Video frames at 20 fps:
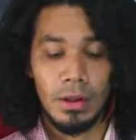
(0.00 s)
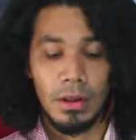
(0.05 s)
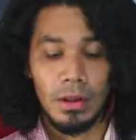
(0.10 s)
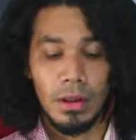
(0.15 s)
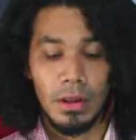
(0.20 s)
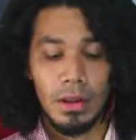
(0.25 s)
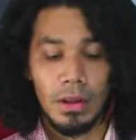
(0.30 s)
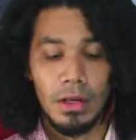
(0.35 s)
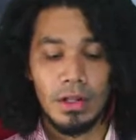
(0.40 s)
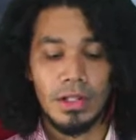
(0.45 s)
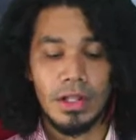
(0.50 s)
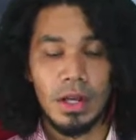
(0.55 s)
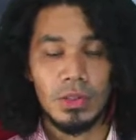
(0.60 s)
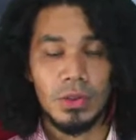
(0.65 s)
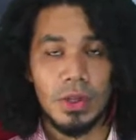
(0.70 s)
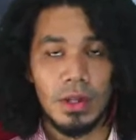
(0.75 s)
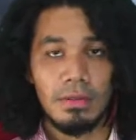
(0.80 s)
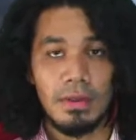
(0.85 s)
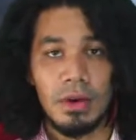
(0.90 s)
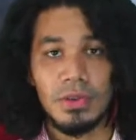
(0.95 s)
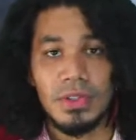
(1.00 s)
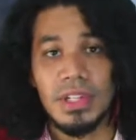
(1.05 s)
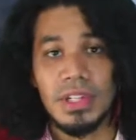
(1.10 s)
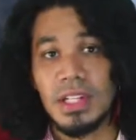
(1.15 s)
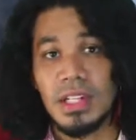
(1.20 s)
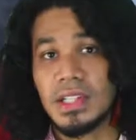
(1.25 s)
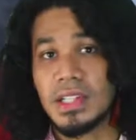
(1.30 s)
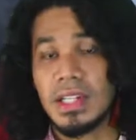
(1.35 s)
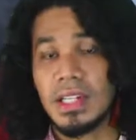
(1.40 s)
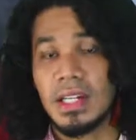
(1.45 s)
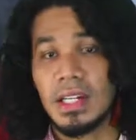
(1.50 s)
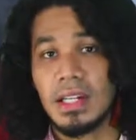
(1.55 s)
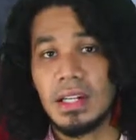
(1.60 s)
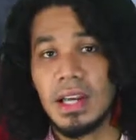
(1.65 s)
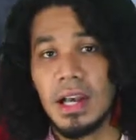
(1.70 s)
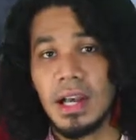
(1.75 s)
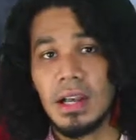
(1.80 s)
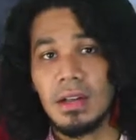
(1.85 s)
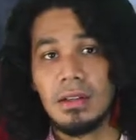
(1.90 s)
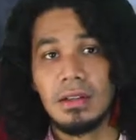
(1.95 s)
It is now 12 hours 16 in
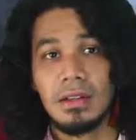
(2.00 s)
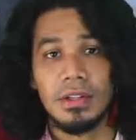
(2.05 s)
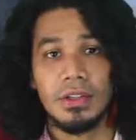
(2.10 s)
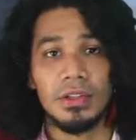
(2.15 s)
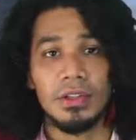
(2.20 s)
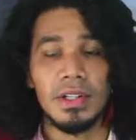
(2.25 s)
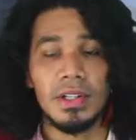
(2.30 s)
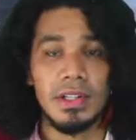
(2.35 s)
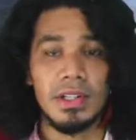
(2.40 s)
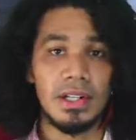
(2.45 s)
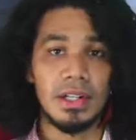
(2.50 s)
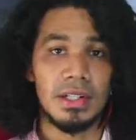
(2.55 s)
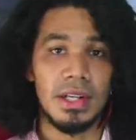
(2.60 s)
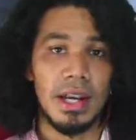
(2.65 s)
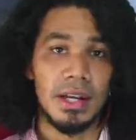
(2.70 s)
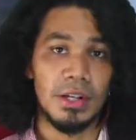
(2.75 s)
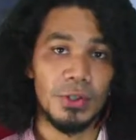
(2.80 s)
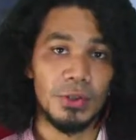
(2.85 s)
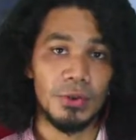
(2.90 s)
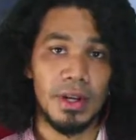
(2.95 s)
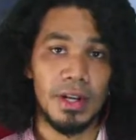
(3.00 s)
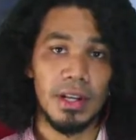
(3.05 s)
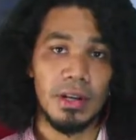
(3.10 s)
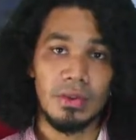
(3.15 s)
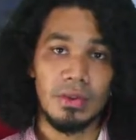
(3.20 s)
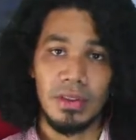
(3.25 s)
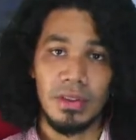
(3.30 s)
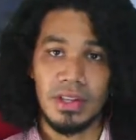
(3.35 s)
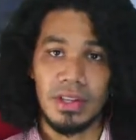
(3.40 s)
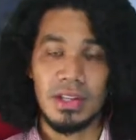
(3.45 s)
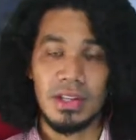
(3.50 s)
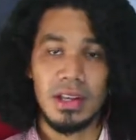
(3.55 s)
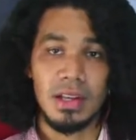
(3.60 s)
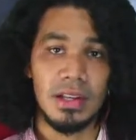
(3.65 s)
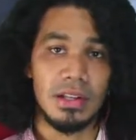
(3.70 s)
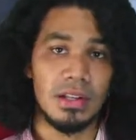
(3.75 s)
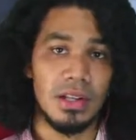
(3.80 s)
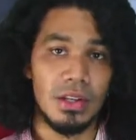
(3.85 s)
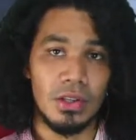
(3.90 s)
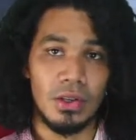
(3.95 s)
Guyana, and you're listening to Kaieteur Radio. This
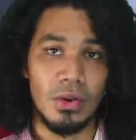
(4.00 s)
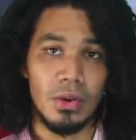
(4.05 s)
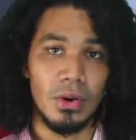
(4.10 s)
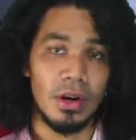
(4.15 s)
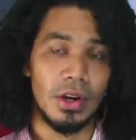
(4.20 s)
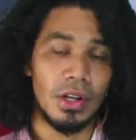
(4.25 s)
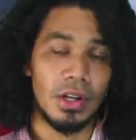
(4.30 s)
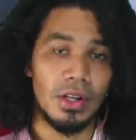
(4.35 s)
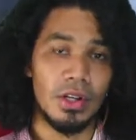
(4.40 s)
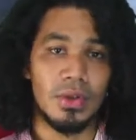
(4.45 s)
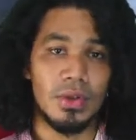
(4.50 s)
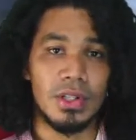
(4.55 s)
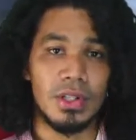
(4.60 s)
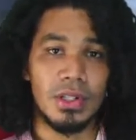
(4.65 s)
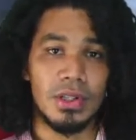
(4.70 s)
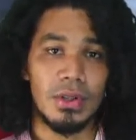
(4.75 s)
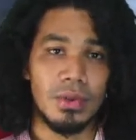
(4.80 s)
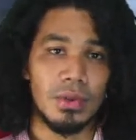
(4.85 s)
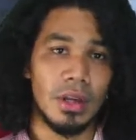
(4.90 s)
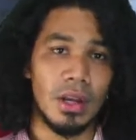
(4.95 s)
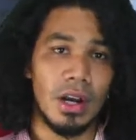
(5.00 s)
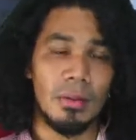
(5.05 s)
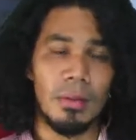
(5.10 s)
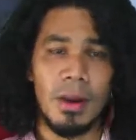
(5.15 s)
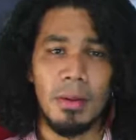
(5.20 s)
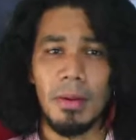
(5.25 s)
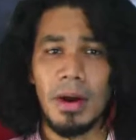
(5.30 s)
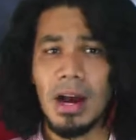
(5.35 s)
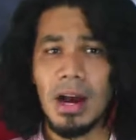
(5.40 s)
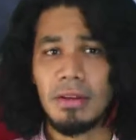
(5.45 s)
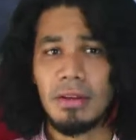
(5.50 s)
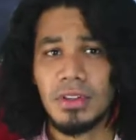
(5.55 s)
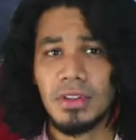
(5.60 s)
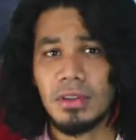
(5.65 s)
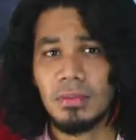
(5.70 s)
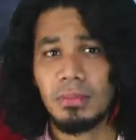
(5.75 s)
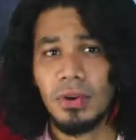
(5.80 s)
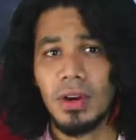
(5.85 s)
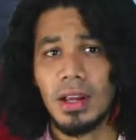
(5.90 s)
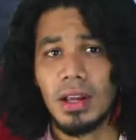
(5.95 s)
is your news at noon. Coming up after the
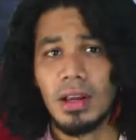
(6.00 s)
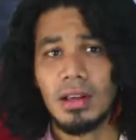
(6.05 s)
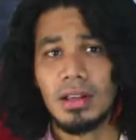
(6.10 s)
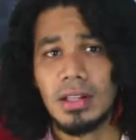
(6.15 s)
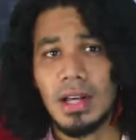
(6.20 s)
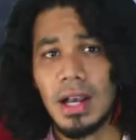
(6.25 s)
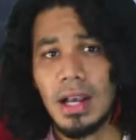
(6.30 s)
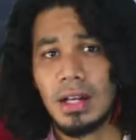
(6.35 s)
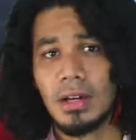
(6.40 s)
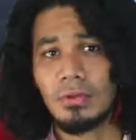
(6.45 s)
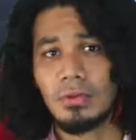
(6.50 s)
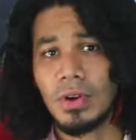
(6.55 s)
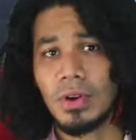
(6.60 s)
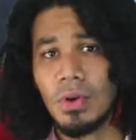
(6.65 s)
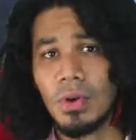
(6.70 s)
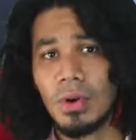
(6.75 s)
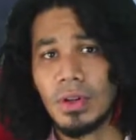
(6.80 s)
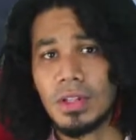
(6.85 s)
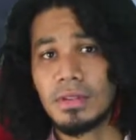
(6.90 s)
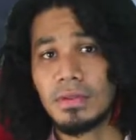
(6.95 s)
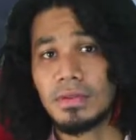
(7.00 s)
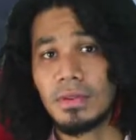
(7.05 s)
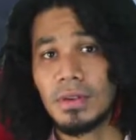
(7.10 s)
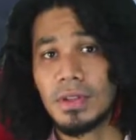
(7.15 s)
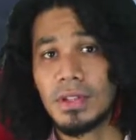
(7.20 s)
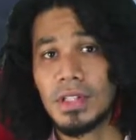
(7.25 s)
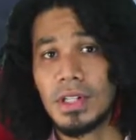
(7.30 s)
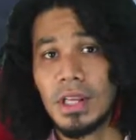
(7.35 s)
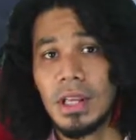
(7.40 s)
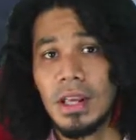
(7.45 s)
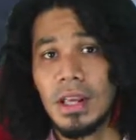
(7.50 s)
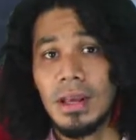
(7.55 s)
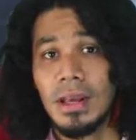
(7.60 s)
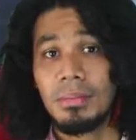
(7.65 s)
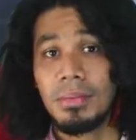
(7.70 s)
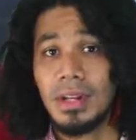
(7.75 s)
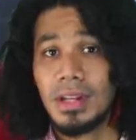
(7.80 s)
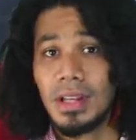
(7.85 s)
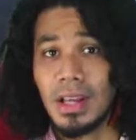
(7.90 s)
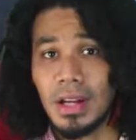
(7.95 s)
break, Guyana records first
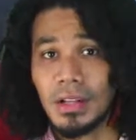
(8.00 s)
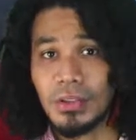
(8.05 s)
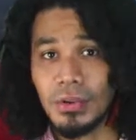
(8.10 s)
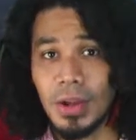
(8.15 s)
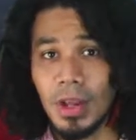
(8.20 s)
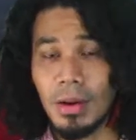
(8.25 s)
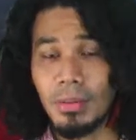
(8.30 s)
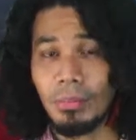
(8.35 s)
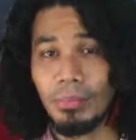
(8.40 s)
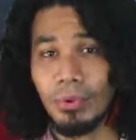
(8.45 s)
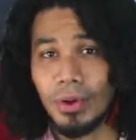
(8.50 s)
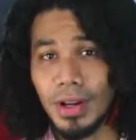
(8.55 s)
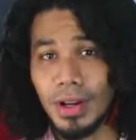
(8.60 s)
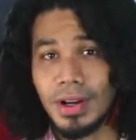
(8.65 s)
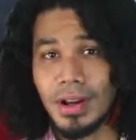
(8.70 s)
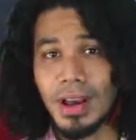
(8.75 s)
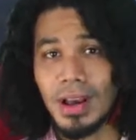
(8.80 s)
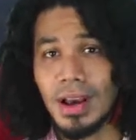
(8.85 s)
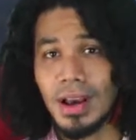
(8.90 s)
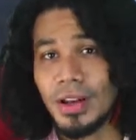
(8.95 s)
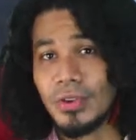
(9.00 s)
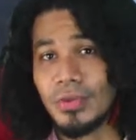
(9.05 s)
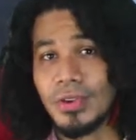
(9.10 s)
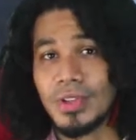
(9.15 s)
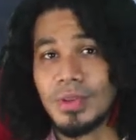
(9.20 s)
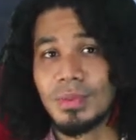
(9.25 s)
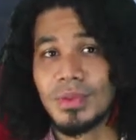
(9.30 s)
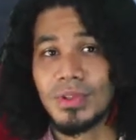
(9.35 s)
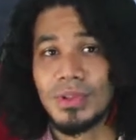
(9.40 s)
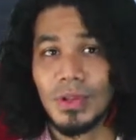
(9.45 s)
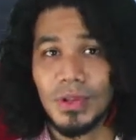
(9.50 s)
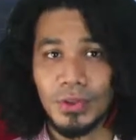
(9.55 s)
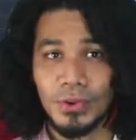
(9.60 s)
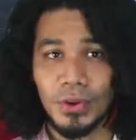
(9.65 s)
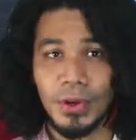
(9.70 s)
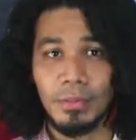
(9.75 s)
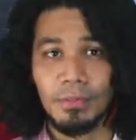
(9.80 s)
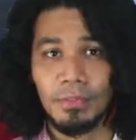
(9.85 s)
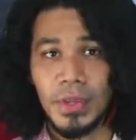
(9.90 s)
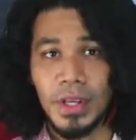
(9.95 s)
pediatric brain aneurysm
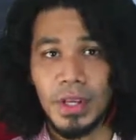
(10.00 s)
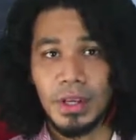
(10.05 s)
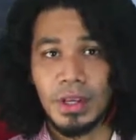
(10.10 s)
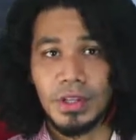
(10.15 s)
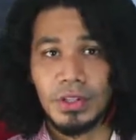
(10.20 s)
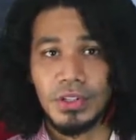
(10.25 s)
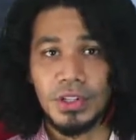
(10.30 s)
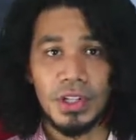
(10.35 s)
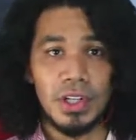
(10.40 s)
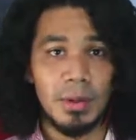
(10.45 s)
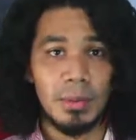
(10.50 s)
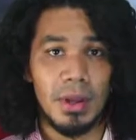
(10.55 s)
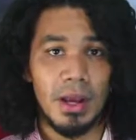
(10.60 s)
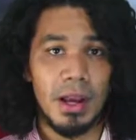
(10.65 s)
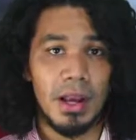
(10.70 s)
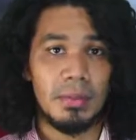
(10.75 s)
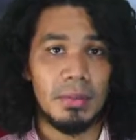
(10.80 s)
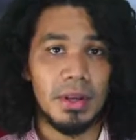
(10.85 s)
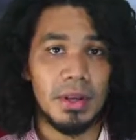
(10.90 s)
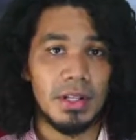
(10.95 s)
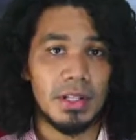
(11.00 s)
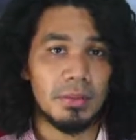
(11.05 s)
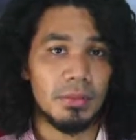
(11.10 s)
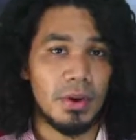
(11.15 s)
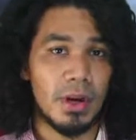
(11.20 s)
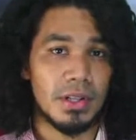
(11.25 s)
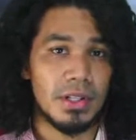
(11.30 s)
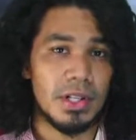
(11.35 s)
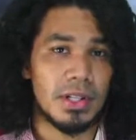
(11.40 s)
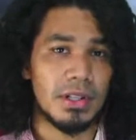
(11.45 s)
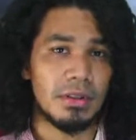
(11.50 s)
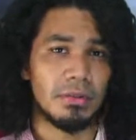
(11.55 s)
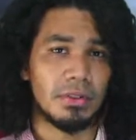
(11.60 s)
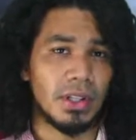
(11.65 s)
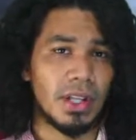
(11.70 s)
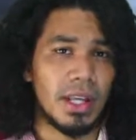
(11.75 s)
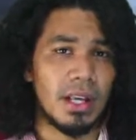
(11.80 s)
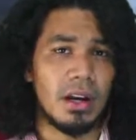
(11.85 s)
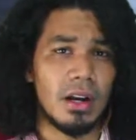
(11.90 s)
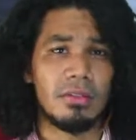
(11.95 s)
surgery. GWI begins process of
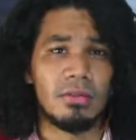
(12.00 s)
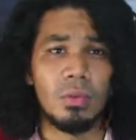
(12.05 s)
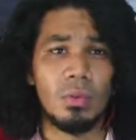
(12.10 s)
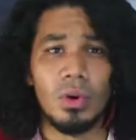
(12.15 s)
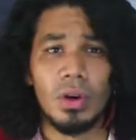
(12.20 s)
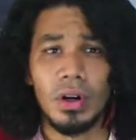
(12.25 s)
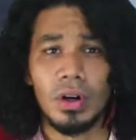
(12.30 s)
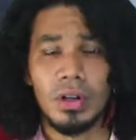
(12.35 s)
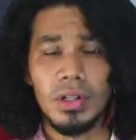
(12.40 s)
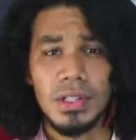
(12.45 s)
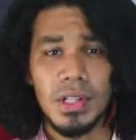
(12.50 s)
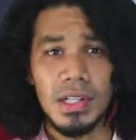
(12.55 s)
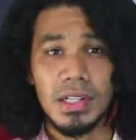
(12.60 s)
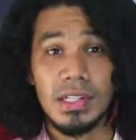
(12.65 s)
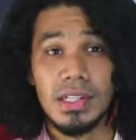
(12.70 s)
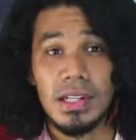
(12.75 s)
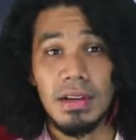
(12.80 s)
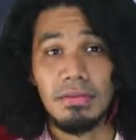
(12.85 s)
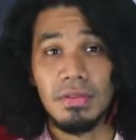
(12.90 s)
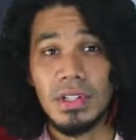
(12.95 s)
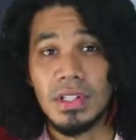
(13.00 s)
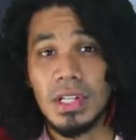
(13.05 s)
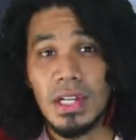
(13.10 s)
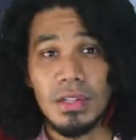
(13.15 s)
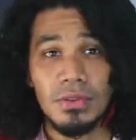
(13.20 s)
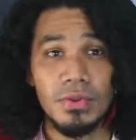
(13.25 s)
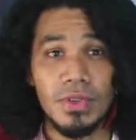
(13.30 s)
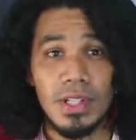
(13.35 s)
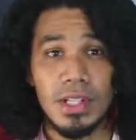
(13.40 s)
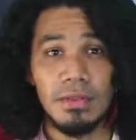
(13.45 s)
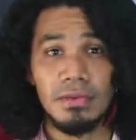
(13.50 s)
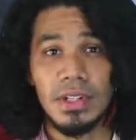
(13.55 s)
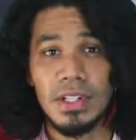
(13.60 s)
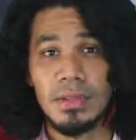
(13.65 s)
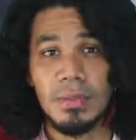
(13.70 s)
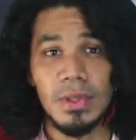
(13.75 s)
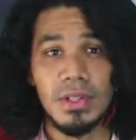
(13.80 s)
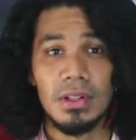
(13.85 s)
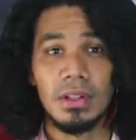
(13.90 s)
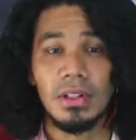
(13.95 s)
laying off workers. 76 receive
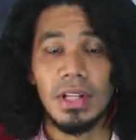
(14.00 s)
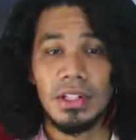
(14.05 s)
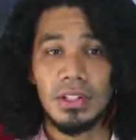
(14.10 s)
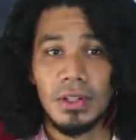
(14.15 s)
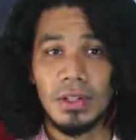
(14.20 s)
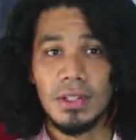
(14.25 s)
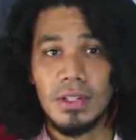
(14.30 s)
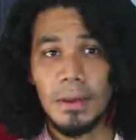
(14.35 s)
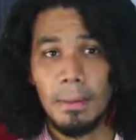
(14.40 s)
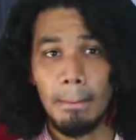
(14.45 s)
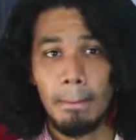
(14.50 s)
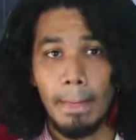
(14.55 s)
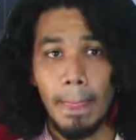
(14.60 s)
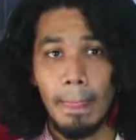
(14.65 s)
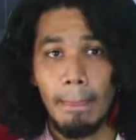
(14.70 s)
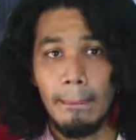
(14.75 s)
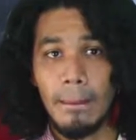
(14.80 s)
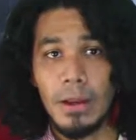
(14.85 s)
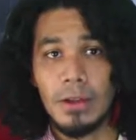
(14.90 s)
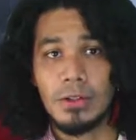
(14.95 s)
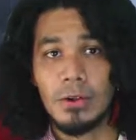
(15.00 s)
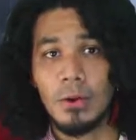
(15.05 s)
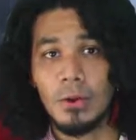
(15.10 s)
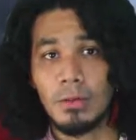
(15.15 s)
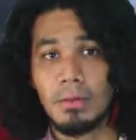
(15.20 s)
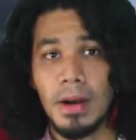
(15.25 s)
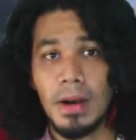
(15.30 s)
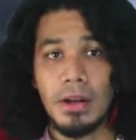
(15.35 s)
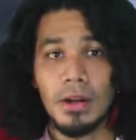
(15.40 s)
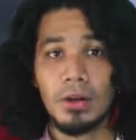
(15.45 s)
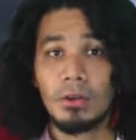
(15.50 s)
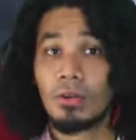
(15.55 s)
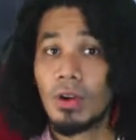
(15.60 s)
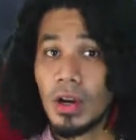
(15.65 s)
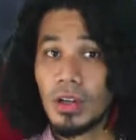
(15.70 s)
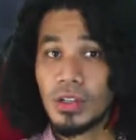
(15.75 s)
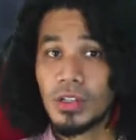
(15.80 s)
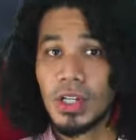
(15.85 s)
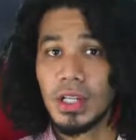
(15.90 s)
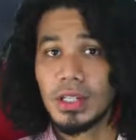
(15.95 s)
dismissal letters. And gold miner
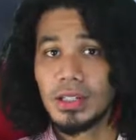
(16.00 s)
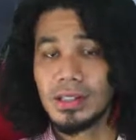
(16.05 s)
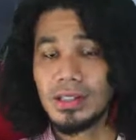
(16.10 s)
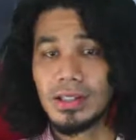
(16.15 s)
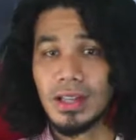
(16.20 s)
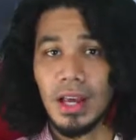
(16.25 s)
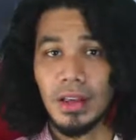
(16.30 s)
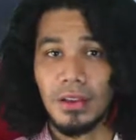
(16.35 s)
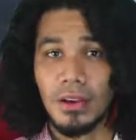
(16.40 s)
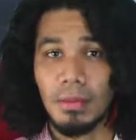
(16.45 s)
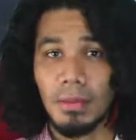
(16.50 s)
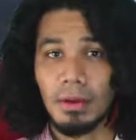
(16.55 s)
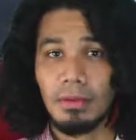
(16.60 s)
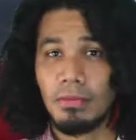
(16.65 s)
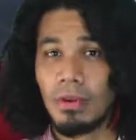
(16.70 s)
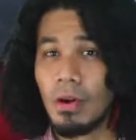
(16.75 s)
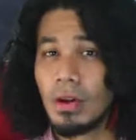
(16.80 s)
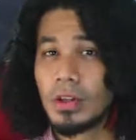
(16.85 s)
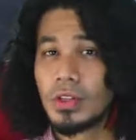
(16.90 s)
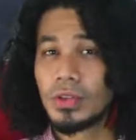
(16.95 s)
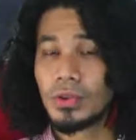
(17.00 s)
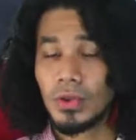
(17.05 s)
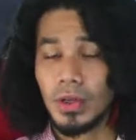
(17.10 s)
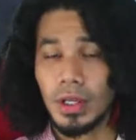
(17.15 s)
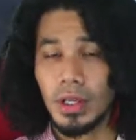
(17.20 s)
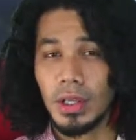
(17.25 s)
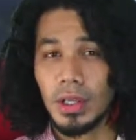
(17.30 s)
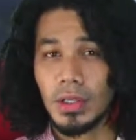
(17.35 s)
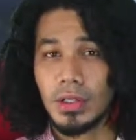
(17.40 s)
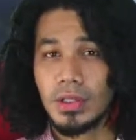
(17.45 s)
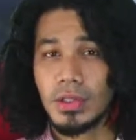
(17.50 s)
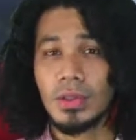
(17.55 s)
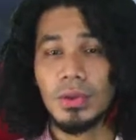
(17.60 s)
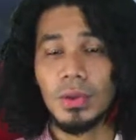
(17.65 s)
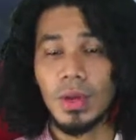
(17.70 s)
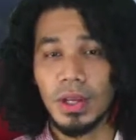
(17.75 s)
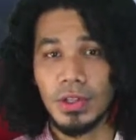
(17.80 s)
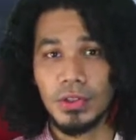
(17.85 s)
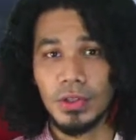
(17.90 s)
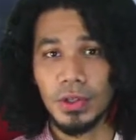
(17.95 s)
crushed to death by falling tree, 2
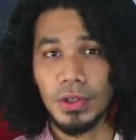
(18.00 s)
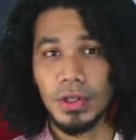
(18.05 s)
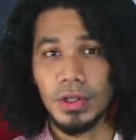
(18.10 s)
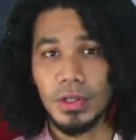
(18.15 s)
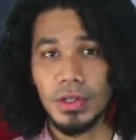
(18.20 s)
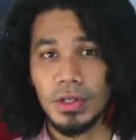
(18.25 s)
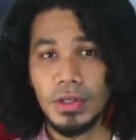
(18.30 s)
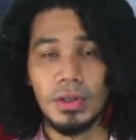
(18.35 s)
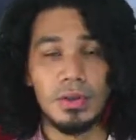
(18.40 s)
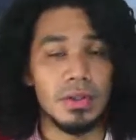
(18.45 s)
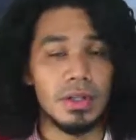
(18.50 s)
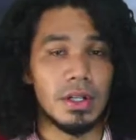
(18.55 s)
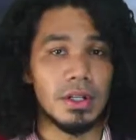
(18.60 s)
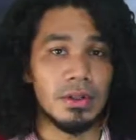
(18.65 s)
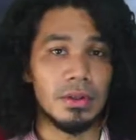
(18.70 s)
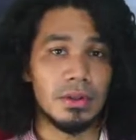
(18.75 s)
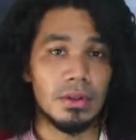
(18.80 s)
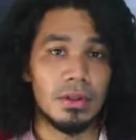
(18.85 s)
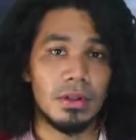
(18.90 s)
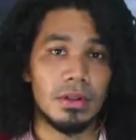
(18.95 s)
injured. Do stay tuned.